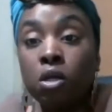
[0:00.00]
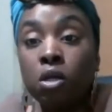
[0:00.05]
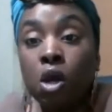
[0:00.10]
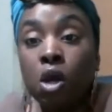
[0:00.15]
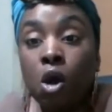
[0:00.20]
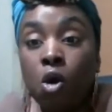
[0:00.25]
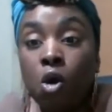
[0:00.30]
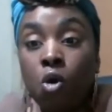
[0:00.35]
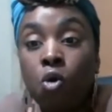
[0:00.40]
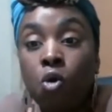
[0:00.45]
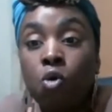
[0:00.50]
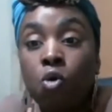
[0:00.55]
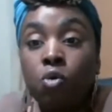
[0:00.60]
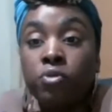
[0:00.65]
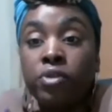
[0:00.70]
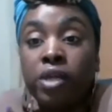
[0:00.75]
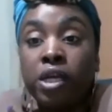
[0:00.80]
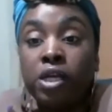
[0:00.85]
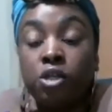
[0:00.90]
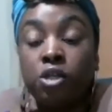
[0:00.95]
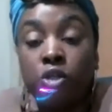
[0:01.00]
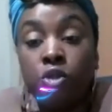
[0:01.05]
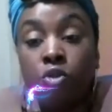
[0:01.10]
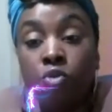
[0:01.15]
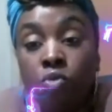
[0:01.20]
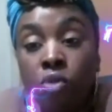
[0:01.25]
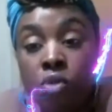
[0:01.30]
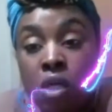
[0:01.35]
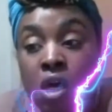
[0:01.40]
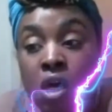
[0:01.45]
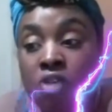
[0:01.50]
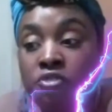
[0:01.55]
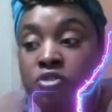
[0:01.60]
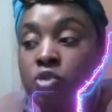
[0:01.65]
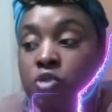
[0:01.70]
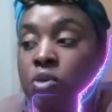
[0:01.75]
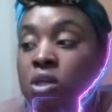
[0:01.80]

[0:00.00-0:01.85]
know that you love.